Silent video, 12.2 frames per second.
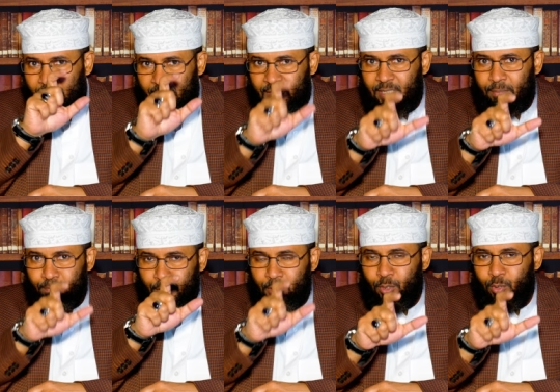This
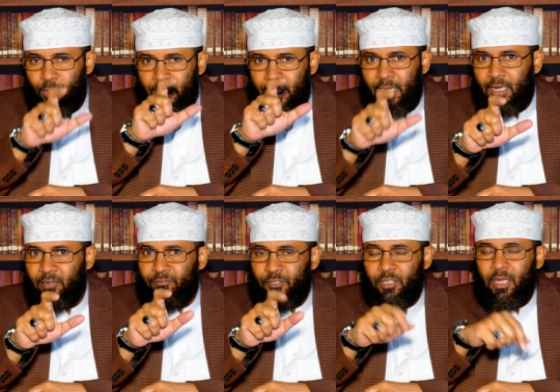particularly
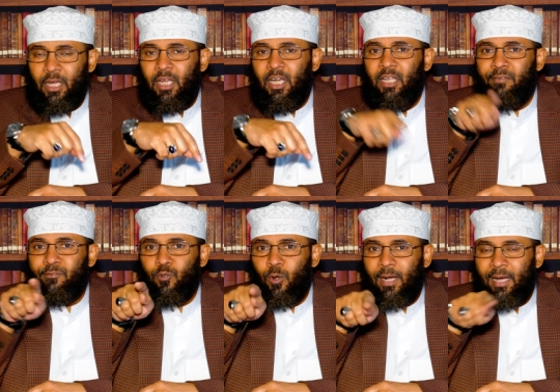catfish
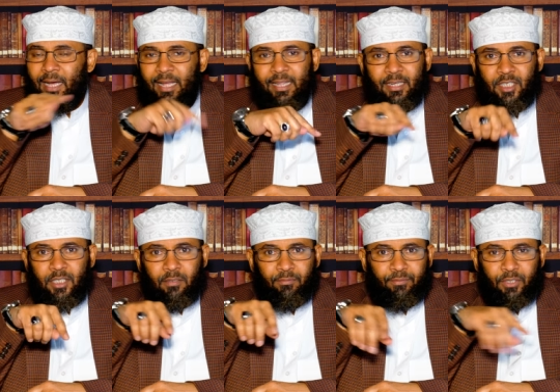lives longer. Other
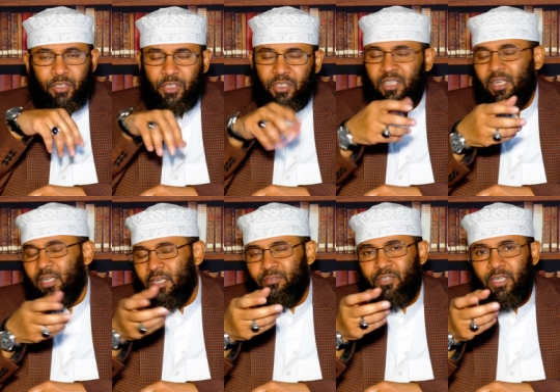fishes
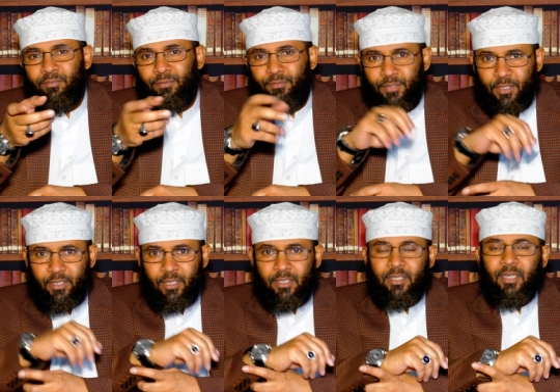live 10, 15
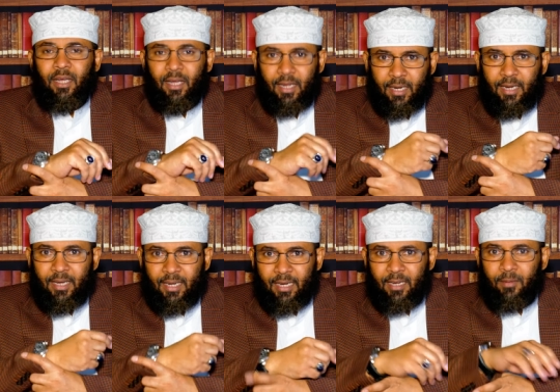years and they're
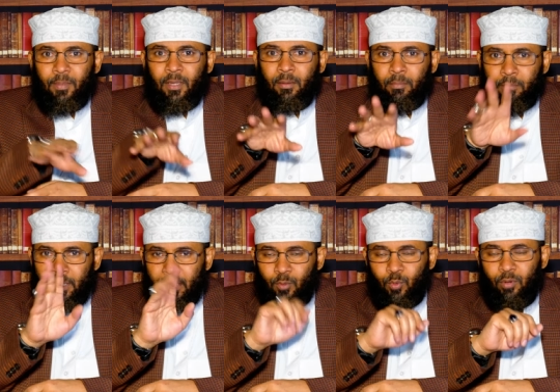dead
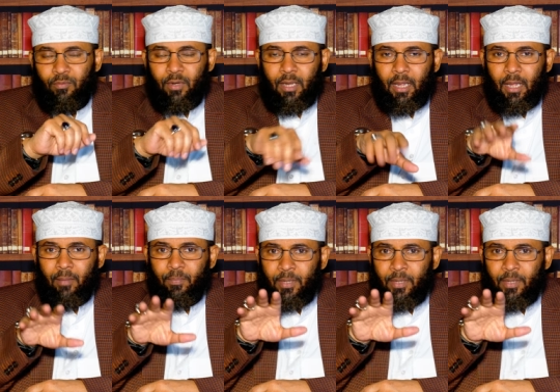by the will of Allah.